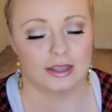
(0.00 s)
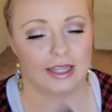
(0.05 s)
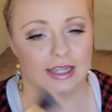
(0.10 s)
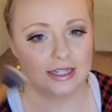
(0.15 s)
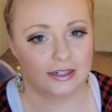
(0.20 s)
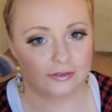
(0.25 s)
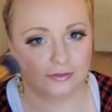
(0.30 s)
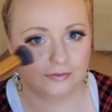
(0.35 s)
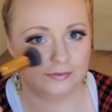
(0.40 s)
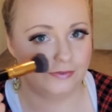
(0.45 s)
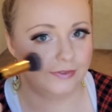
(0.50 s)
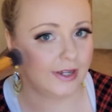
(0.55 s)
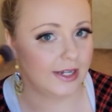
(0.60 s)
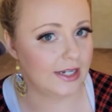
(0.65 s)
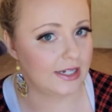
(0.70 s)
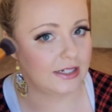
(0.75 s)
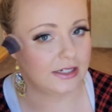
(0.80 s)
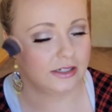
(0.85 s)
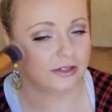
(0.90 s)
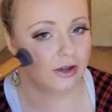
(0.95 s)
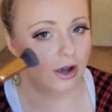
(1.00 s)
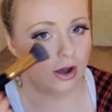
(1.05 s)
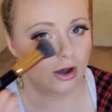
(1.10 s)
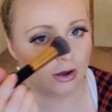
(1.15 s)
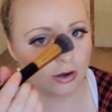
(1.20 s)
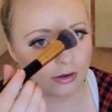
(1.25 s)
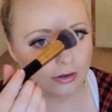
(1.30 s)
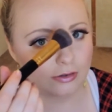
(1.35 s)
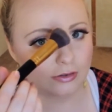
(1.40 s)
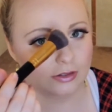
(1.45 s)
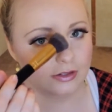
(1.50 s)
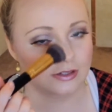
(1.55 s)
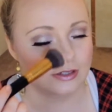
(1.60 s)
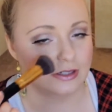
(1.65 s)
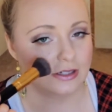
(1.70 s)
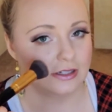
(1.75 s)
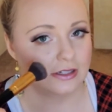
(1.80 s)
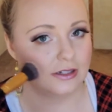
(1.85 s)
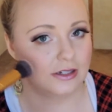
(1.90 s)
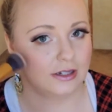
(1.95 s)
they can fit into all
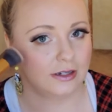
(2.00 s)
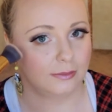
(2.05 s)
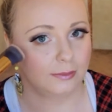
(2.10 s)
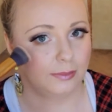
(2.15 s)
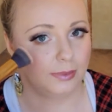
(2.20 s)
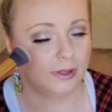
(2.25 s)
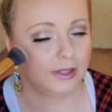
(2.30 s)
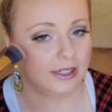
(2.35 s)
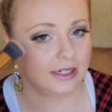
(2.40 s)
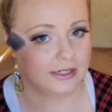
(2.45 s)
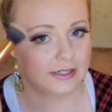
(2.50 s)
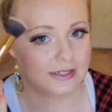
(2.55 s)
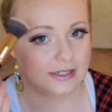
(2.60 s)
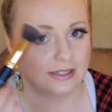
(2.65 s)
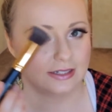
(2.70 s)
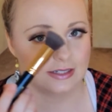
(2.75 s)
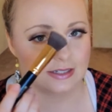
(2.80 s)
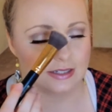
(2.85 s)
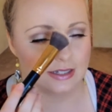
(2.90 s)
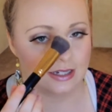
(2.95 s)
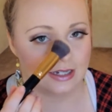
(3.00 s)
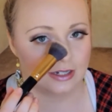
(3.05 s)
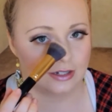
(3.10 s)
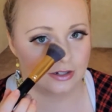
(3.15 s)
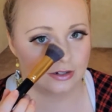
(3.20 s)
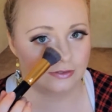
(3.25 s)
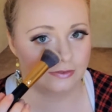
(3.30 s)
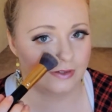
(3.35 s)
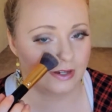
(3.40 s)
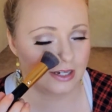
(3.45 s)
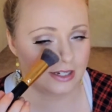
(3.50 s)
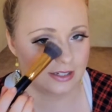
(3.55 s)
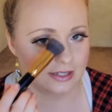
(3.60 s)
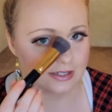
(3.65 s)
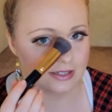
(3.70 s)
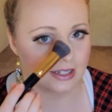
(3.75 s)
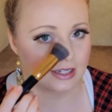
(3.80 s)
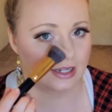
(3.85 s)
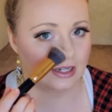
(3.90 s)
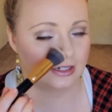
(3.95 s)
the places in your
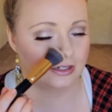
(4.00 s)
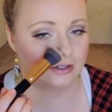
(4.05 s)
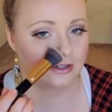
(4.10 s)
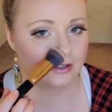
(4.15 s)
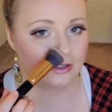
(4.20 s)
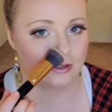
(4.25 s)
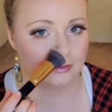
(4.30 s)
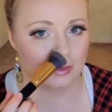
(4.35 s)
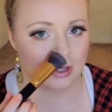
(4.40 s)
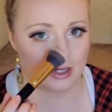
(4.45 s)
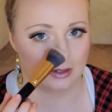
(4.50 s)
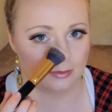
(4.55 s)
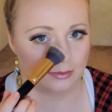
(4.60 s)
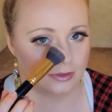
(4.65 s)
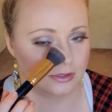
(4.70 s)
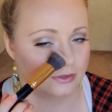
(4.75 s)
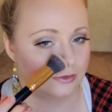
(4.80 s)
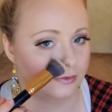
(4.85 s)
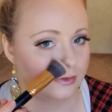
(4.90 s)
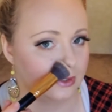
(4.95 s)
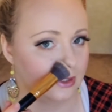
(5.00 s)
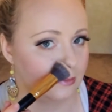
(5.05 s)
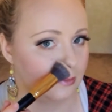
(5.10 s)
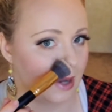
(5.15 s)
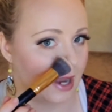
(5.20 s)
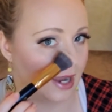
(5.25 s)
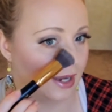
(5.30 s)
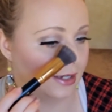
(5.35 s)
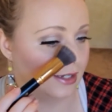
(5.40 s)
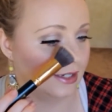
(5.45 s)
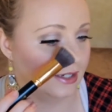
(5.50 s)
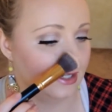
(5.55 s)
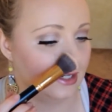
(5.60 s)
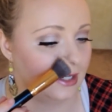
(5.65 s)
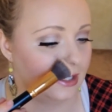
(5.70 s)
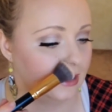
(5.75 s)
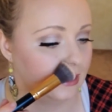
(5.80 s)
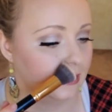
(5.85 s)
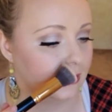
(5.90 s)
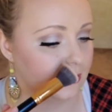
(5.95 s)
face, and you're going to be able to really pack
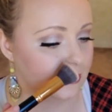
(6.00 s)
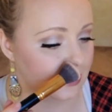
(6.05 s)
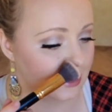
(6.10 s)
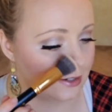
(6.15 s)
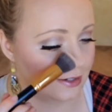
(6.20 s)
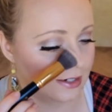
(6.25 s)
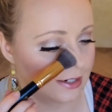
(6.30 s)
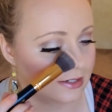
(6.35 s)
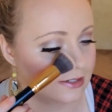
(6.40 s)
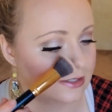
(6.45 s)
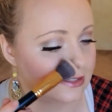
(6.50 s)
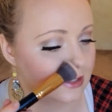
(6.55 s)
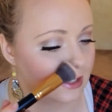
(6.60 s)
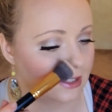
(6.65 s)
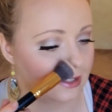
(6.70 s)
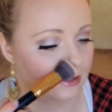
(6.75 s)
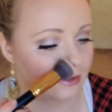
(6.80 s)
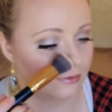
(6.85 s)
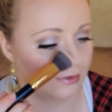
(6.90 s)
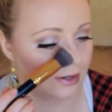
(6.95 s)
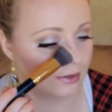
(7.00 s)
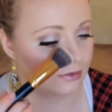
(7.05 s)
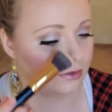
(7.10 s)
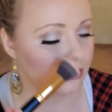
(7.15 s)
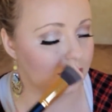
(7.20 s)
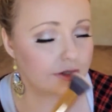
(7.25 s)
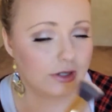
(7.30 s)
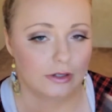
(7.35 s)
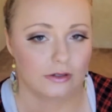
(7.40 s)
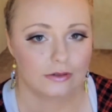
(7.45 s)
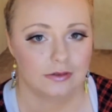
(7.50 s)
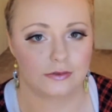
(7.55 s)
it in those areas like around your